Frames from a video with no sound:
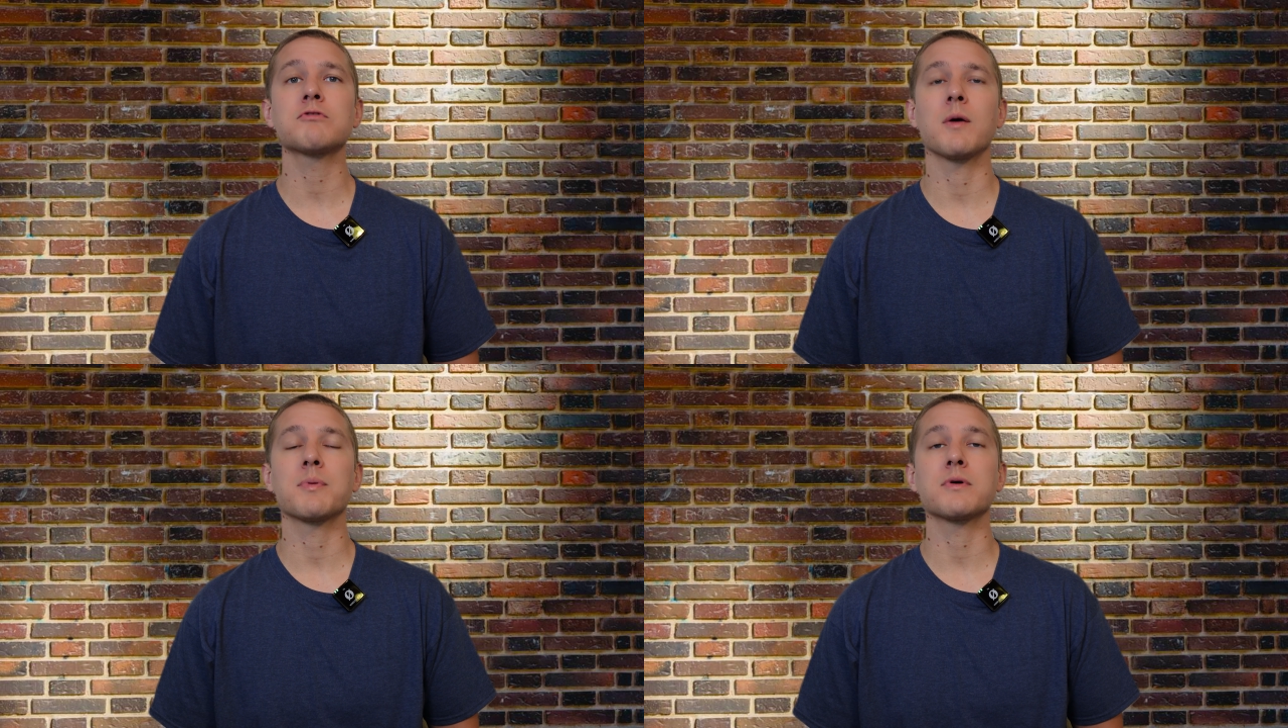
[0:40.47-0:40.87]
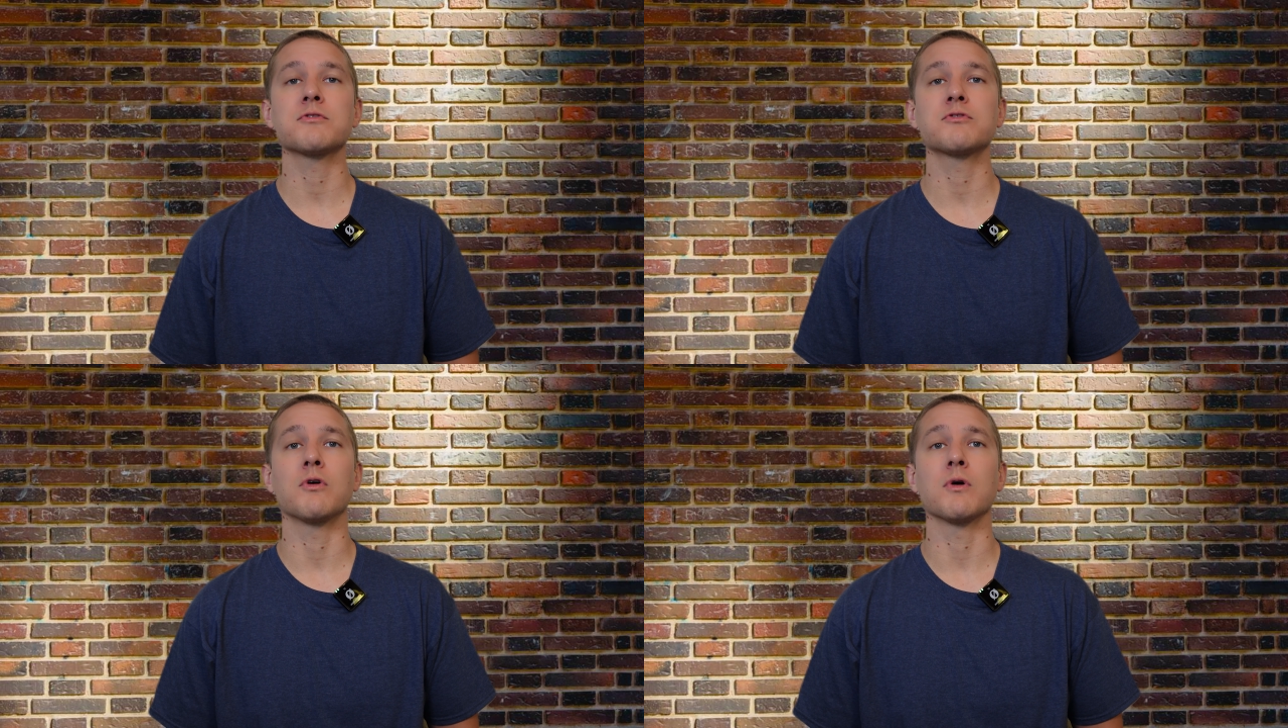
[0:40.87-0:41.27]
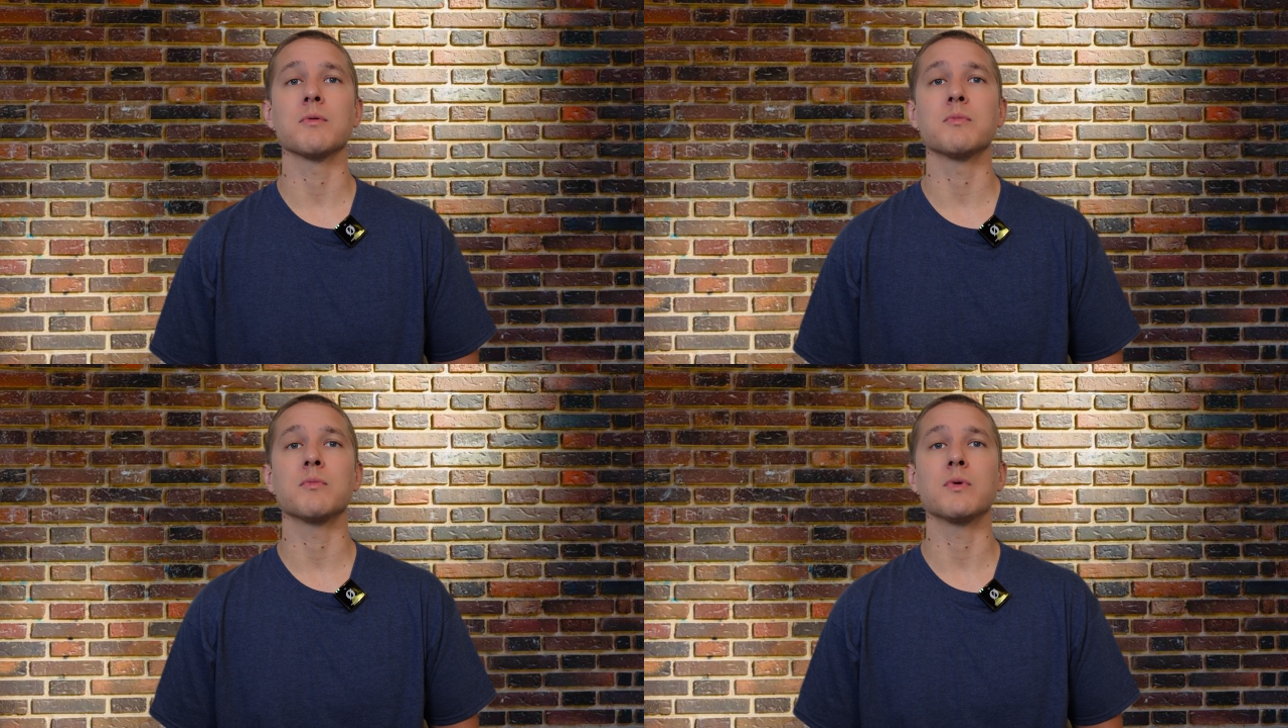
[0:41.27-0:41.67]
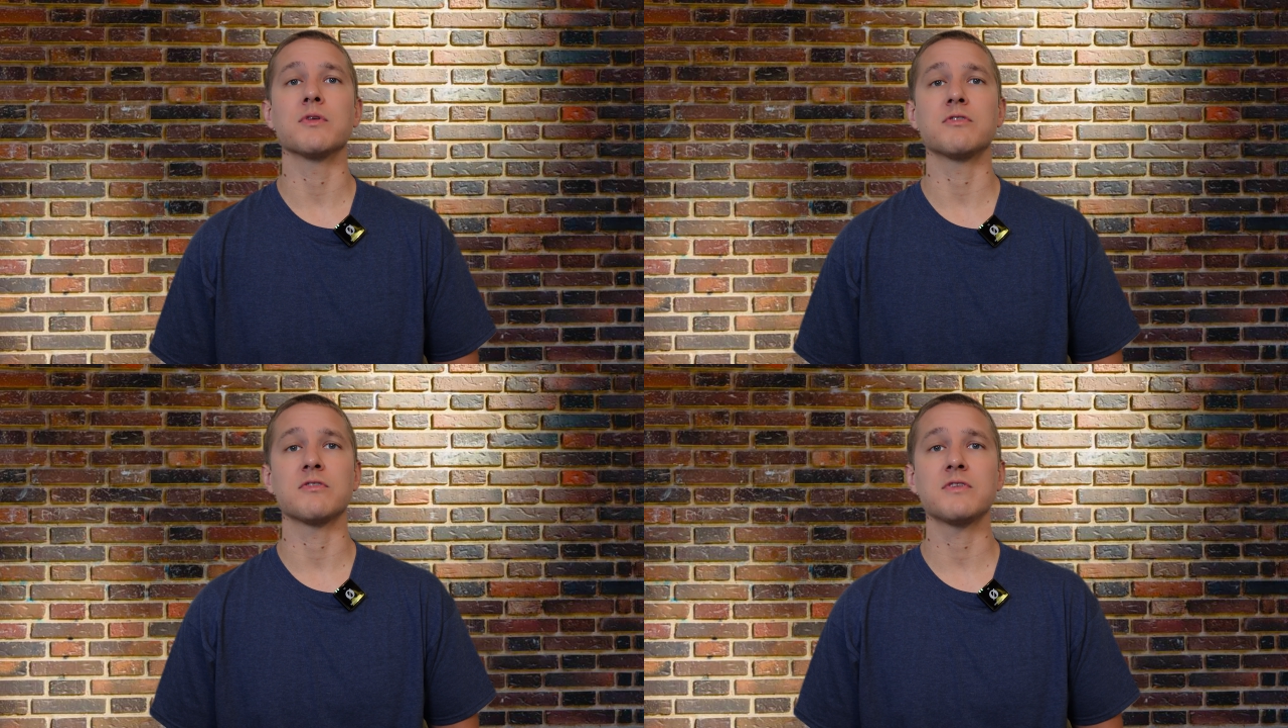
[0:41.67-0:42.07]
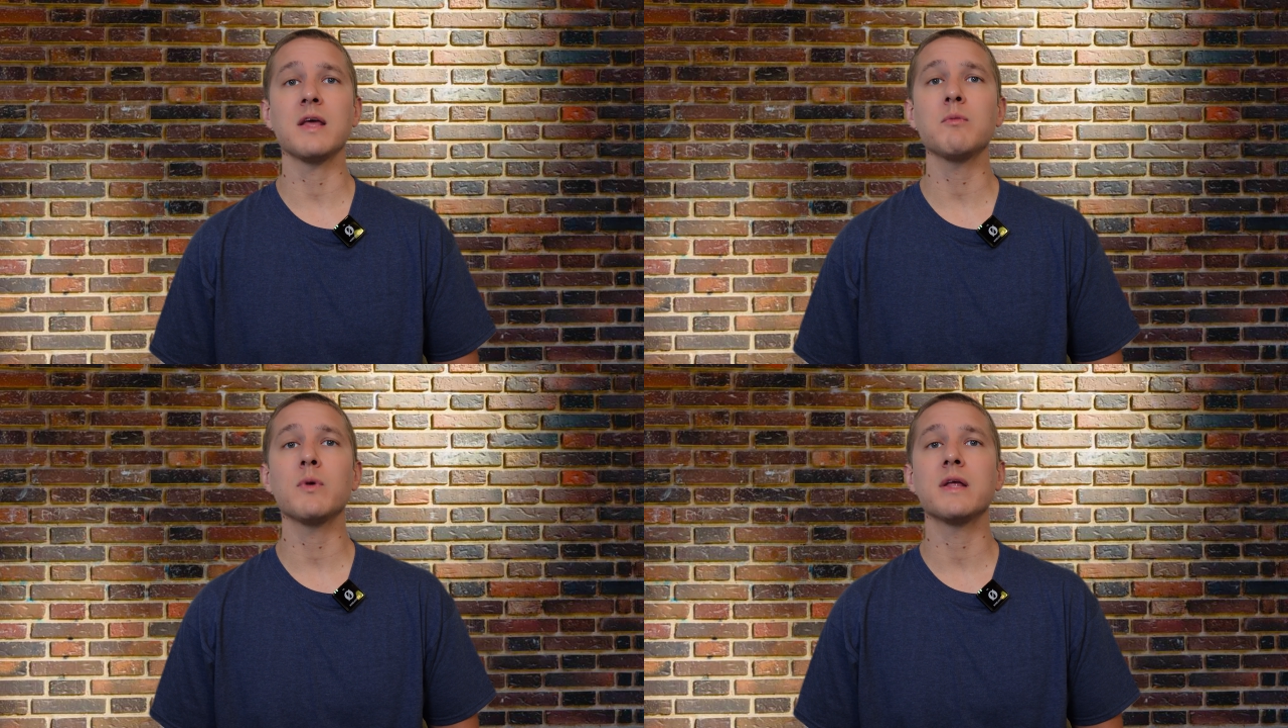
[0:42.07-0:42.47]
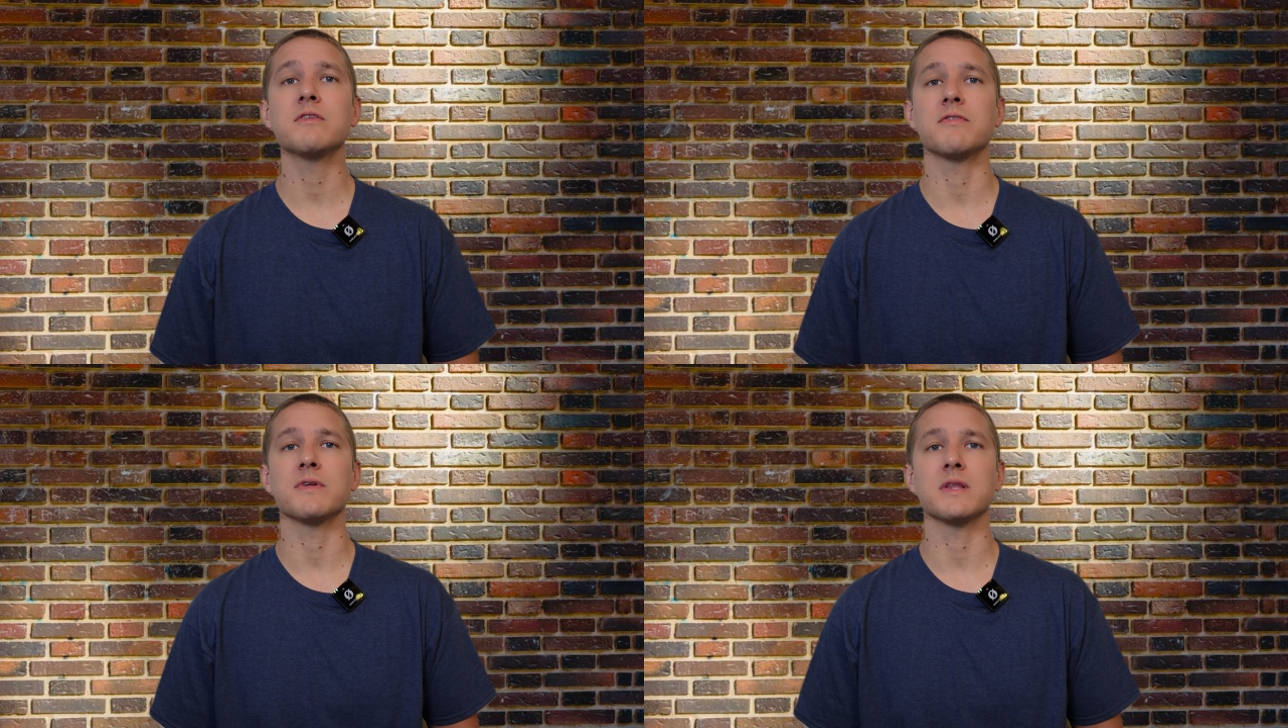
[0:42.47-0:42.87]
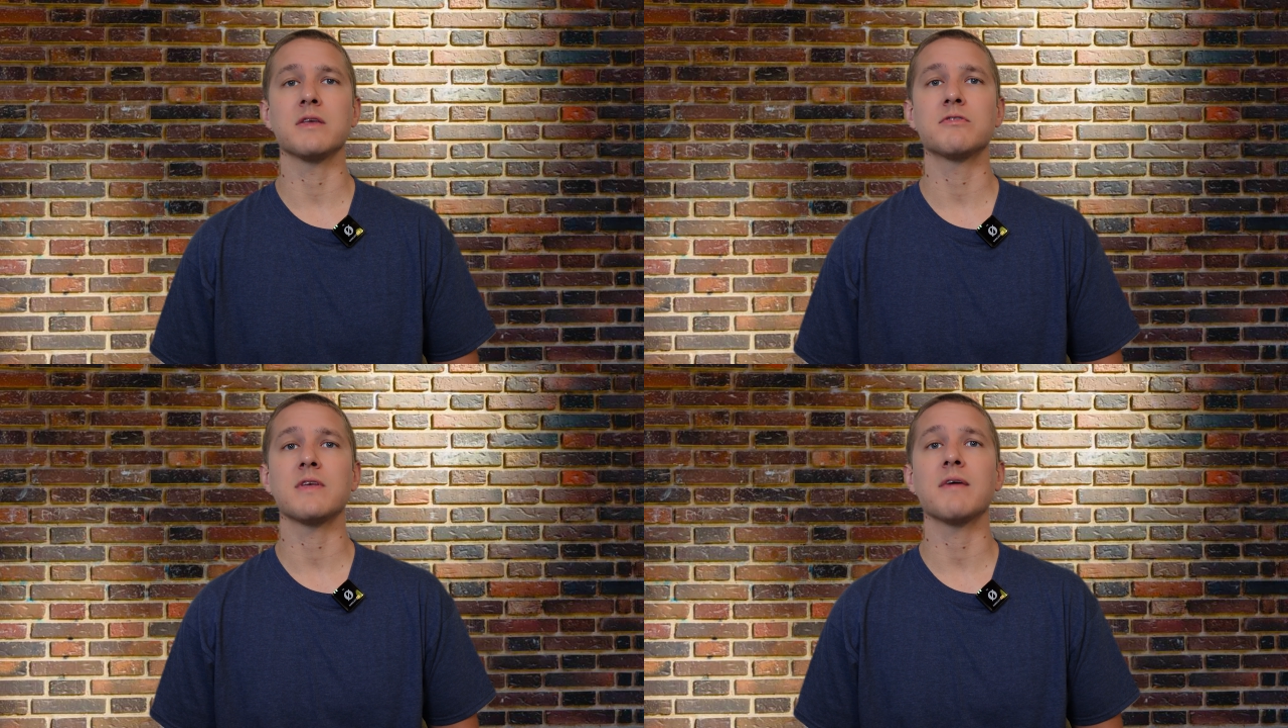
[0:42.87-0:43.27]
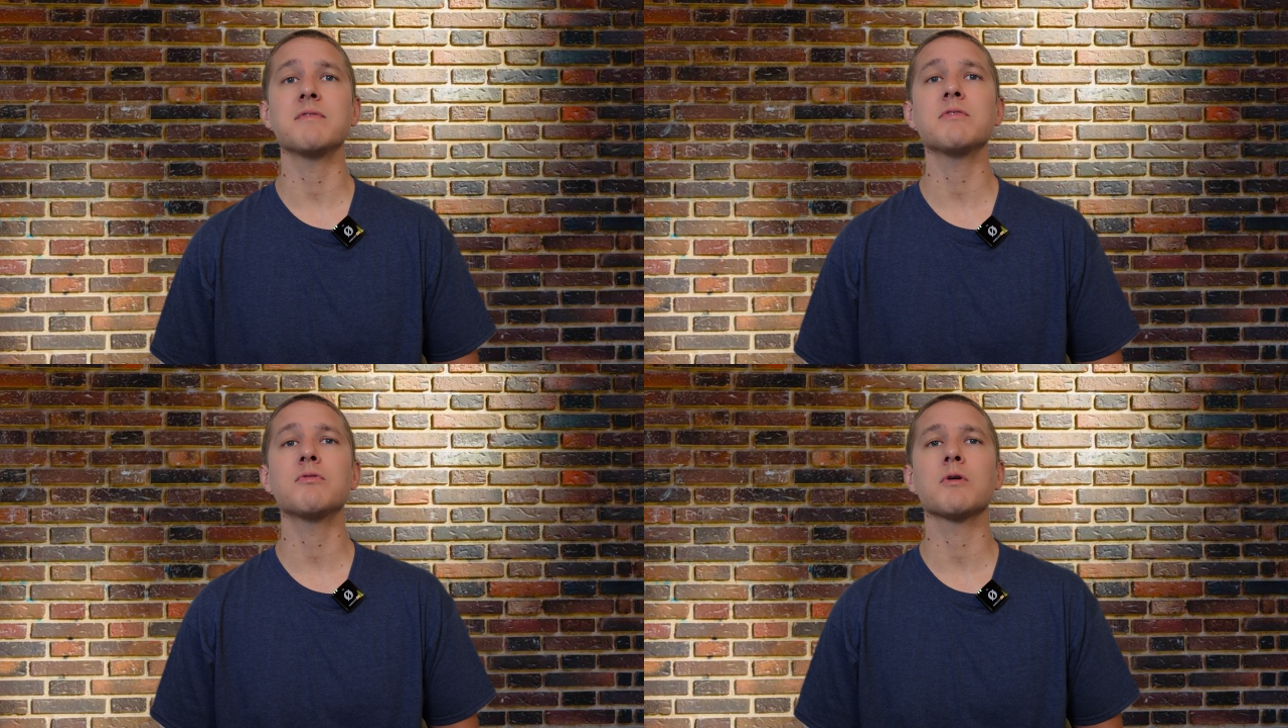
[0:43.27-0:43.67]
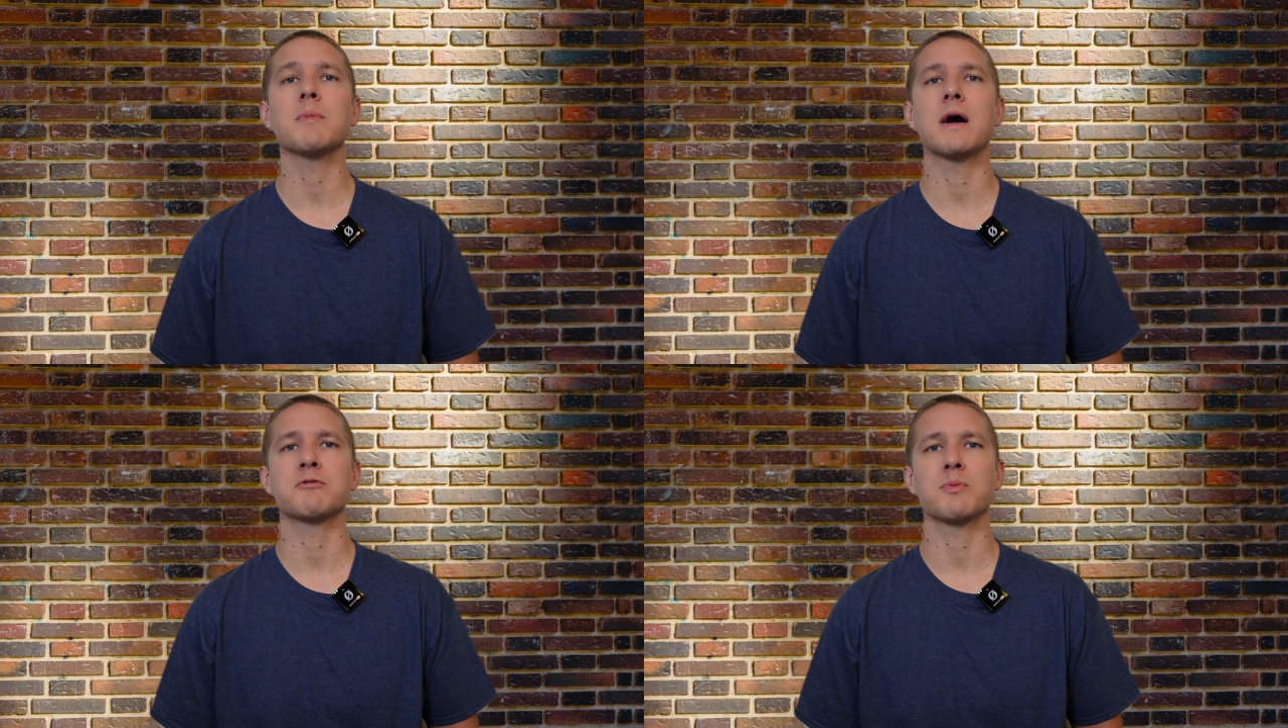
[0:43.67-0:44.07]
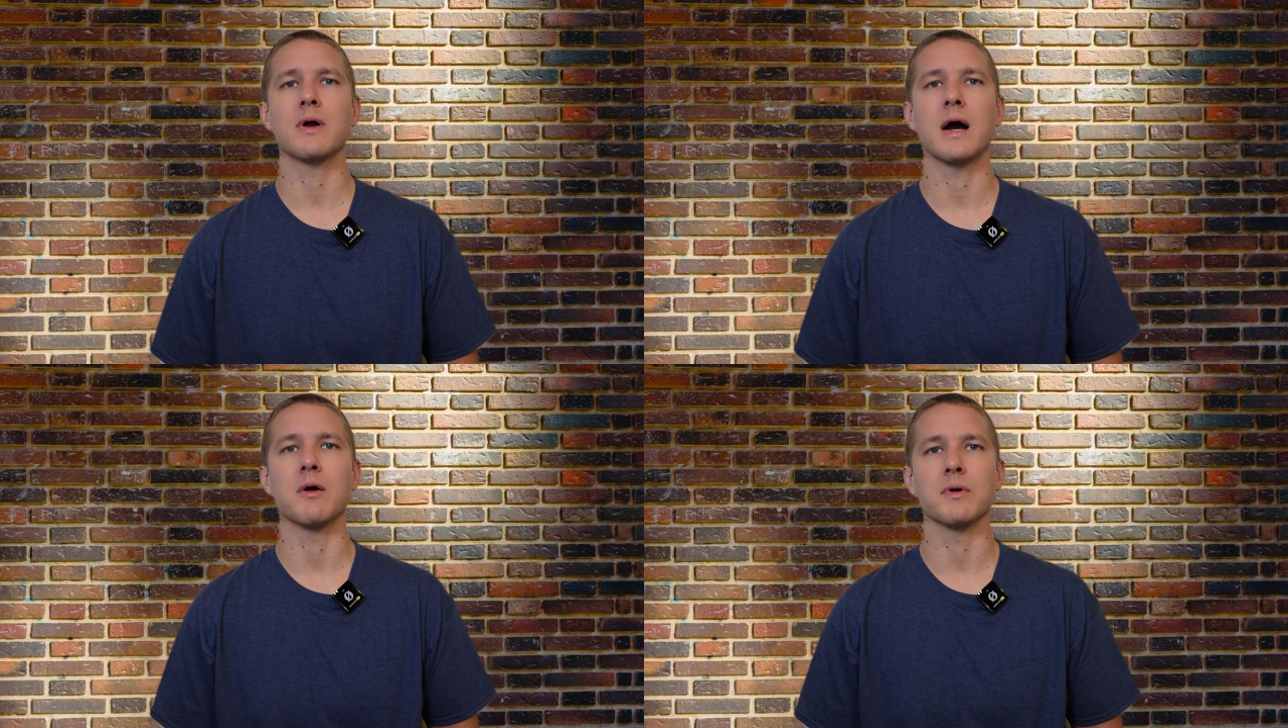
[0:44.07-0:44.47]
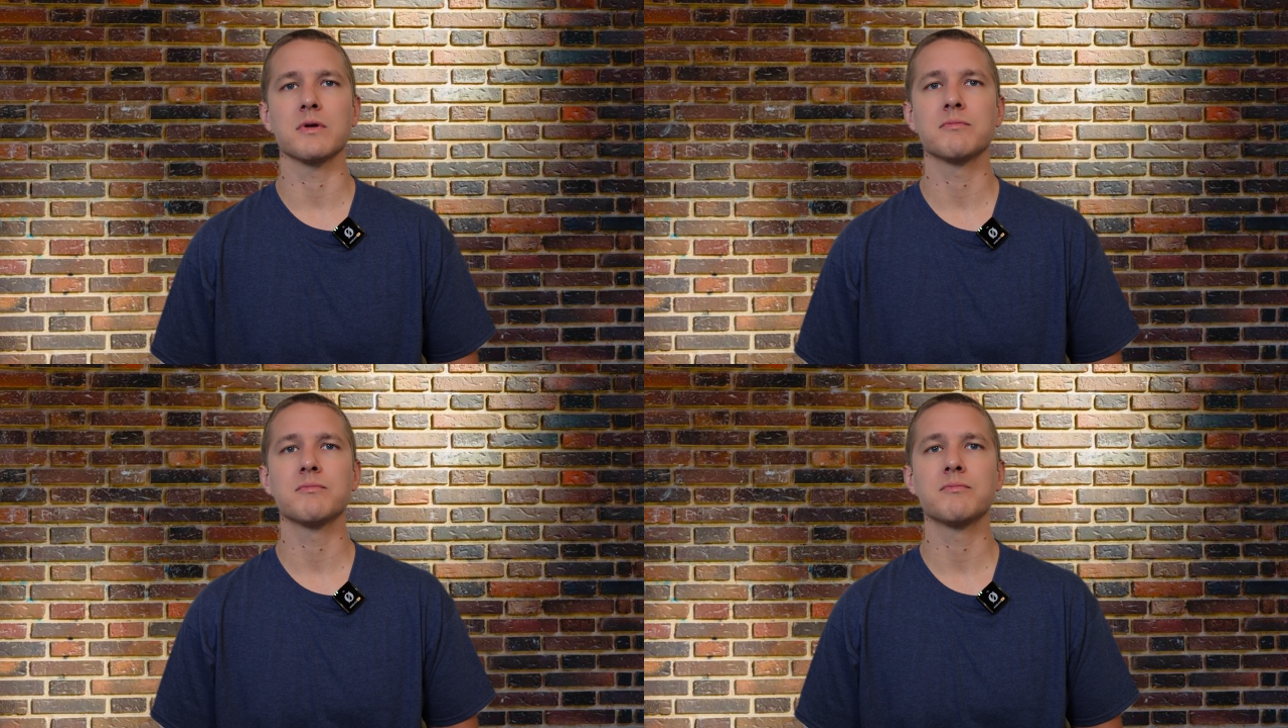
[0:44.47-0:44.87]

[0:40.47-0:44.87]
tropical storm with sustained winds of at least 74 miles per hour.